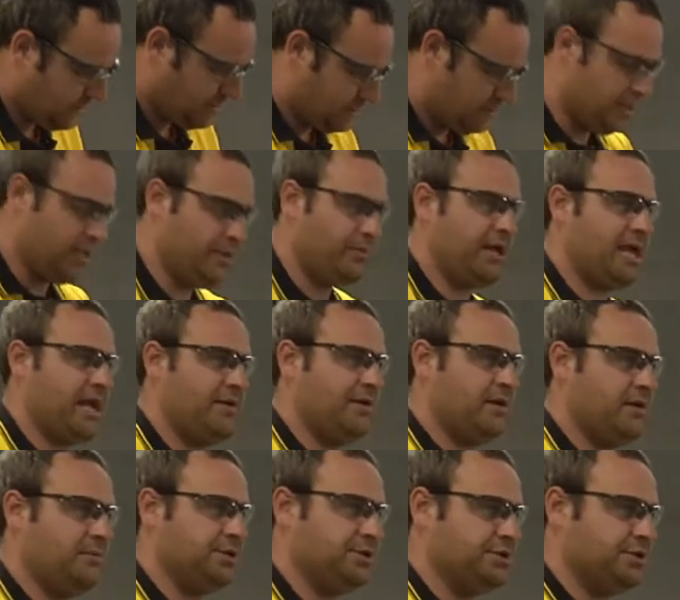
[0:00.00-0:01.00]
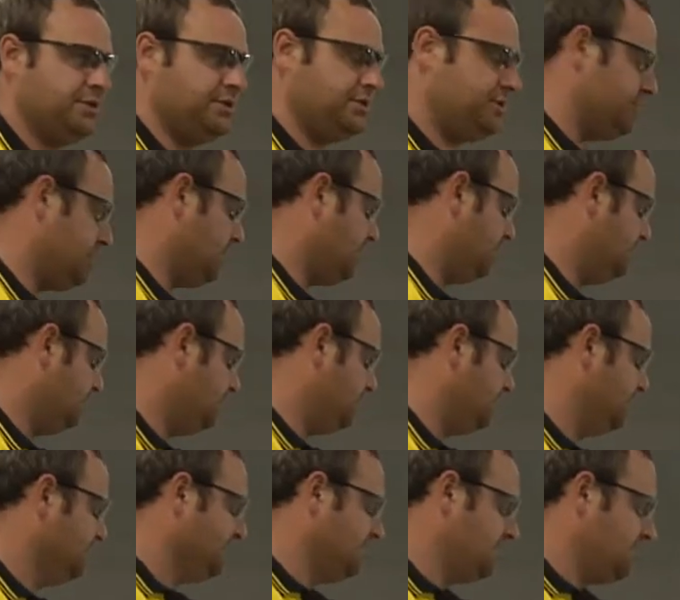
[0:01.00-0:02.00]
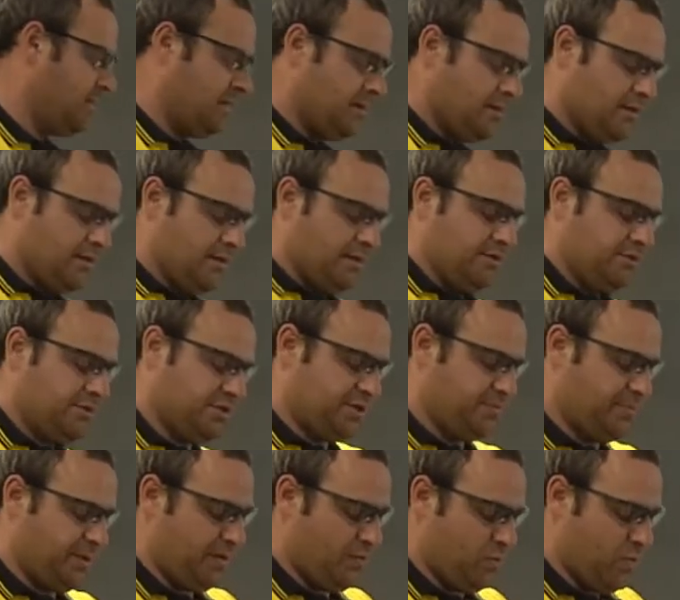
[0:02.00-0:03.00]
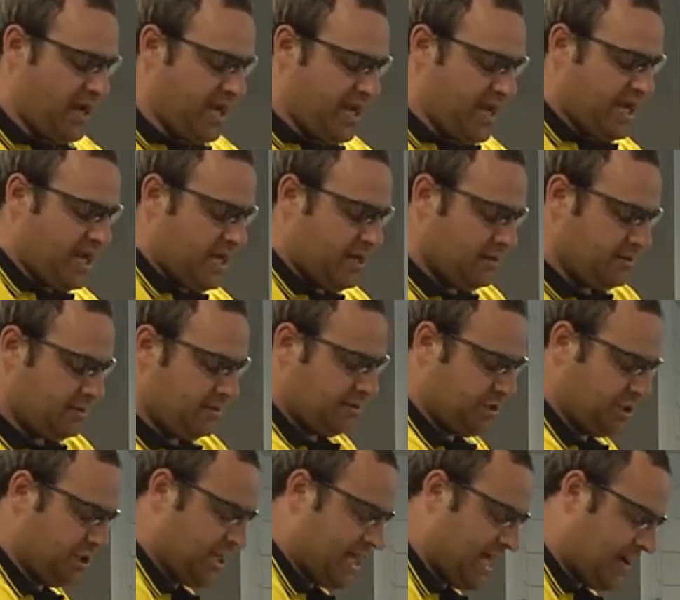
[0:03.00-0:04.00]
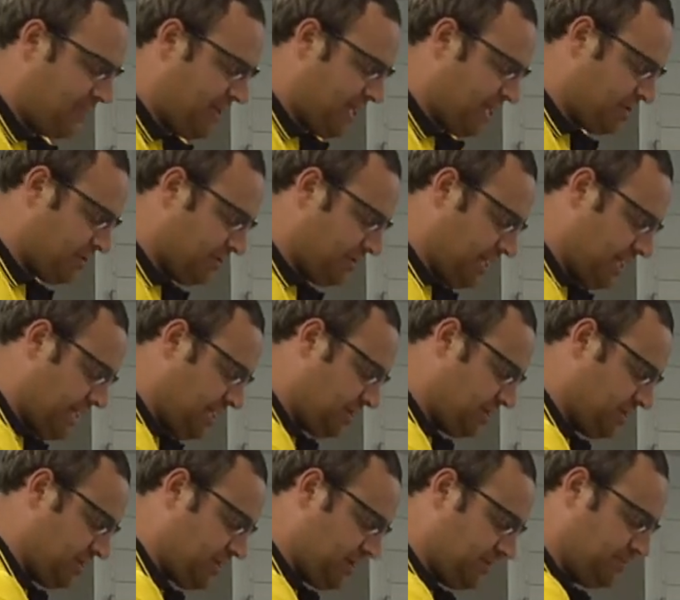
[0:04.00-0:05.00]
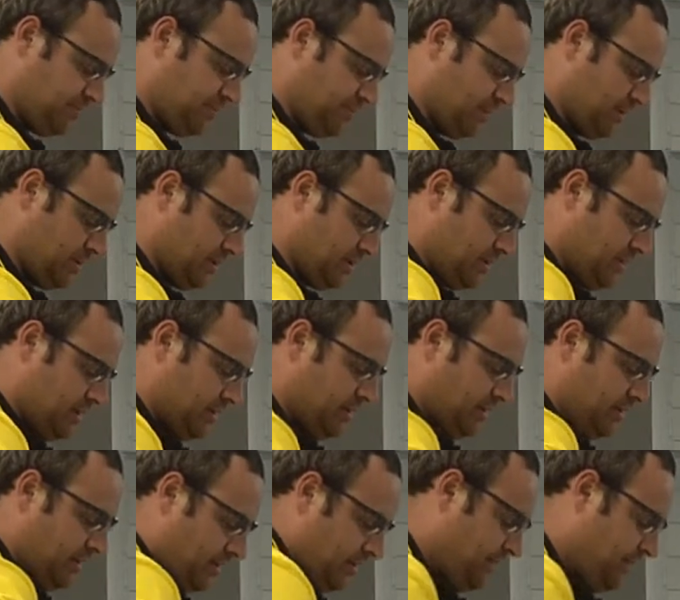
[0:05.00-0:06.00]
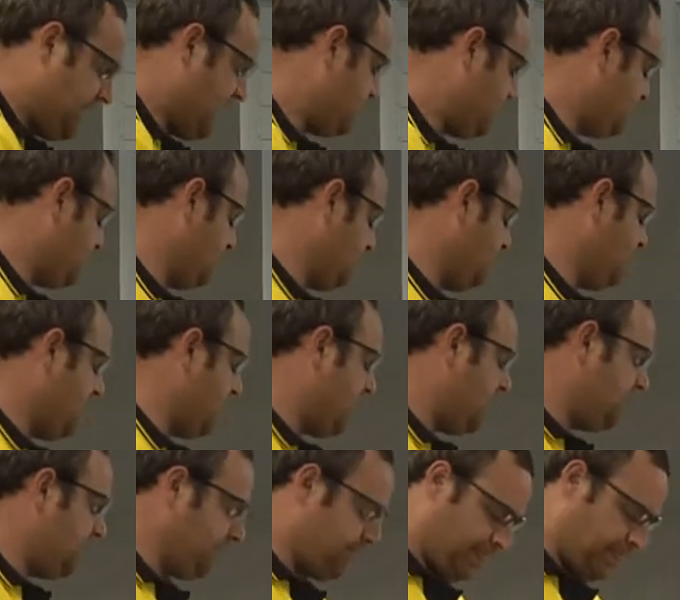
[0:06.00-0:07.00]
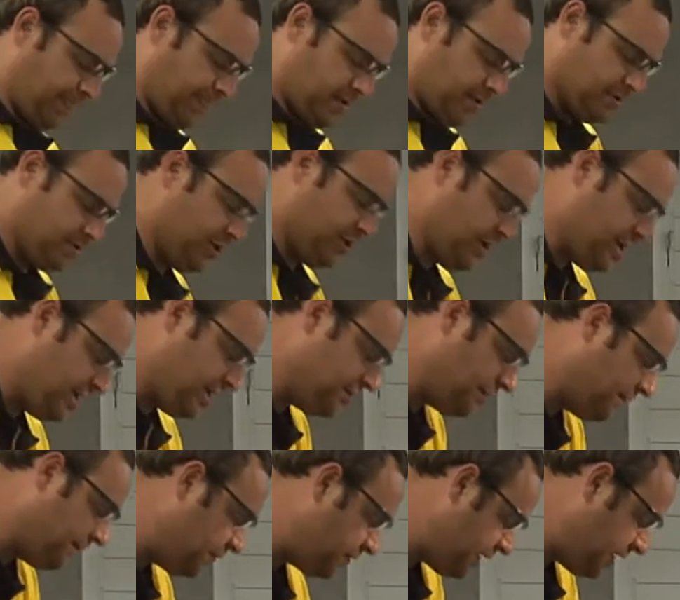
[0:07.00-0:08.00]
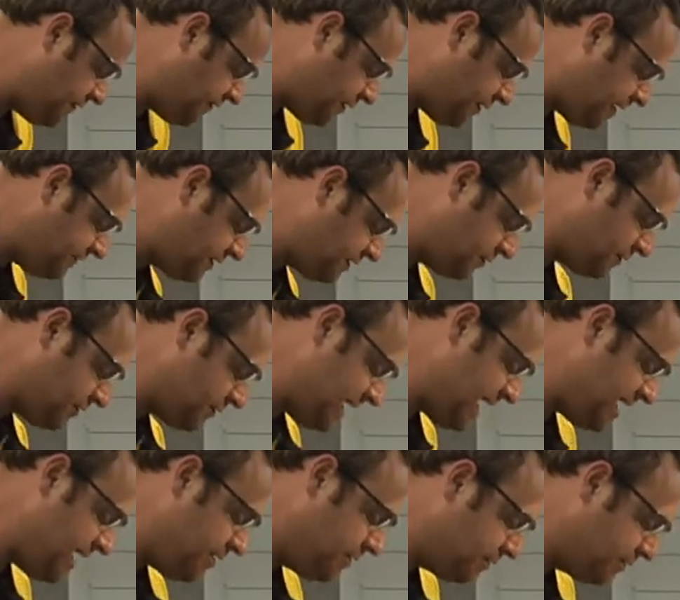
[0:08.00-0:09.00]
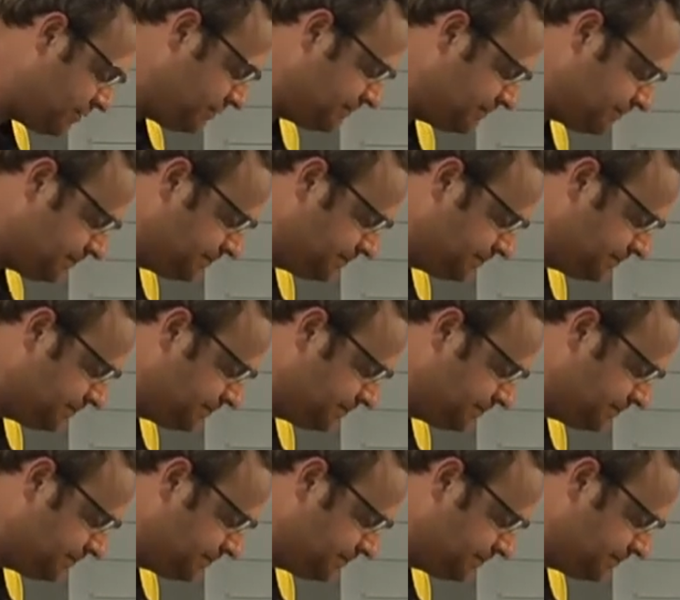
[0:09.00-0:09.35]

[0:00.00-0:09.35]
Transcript: and there we have our machine job. Just beware the sharp edge on the inside of that cylinder. turning to a 45-degree angle.